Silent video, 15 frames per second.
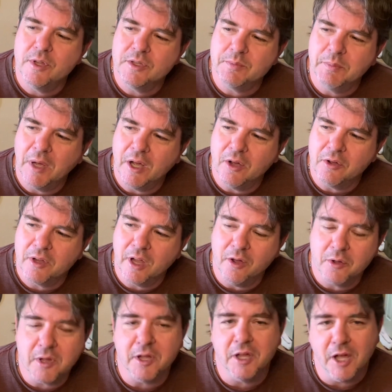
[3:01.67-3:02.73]
bought
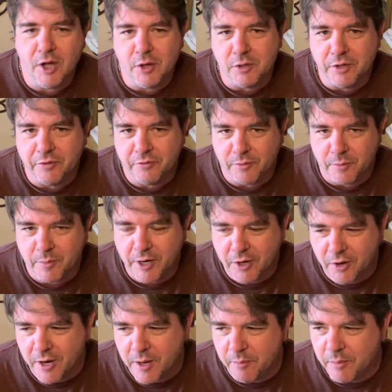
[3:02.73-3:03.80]
Coca-Cola for my
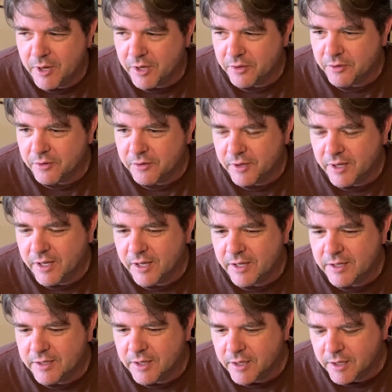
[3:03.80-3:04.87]
grandmother.
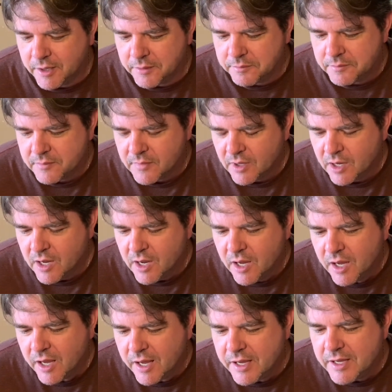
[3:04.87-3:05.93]
And
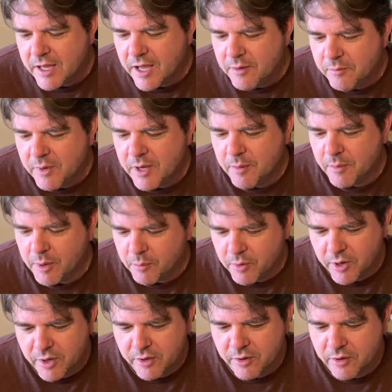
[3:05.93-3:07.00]
he gave me and my
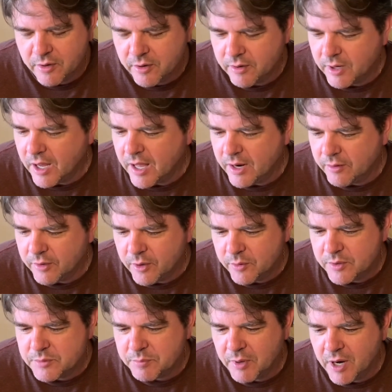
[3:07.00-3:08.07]
brother, I don't know,
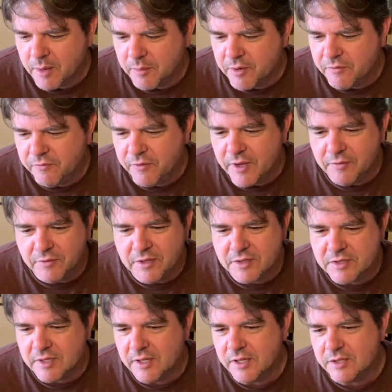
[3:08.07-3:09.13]
it's probably 50
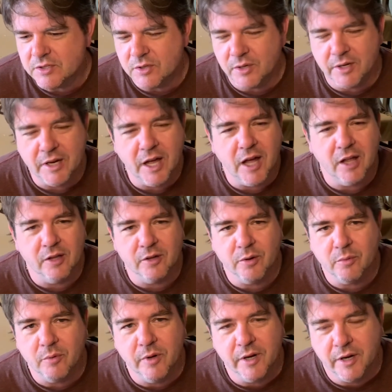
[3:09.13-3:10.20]
cents or $1 or
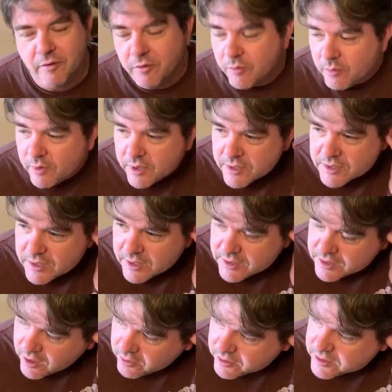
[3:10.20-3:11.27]
whatever it was. And he
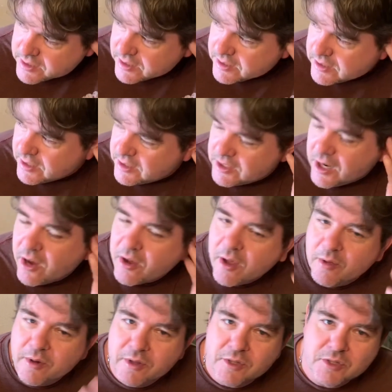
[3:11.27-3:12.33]
told us, he said, y'all go
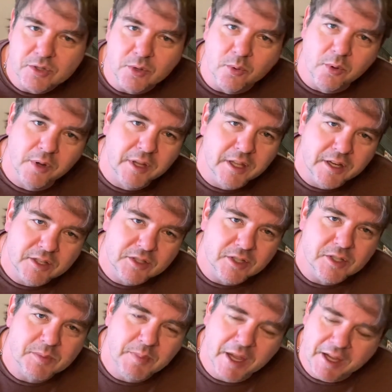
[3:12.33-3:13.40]
to the store and get a
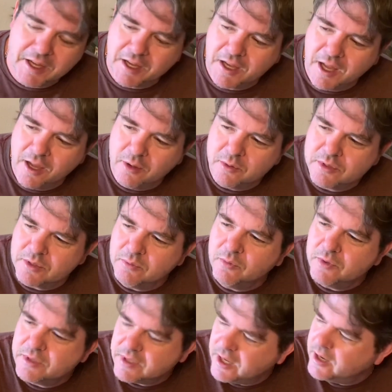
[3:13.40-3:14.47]
6-pack of Cokes. And we
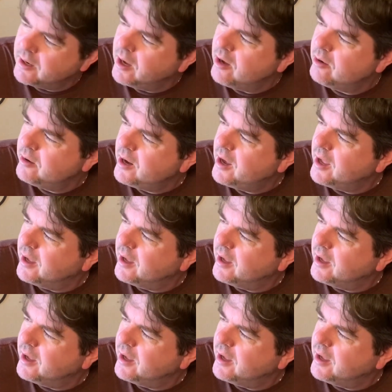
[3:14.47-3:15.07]
was like, oh yeah.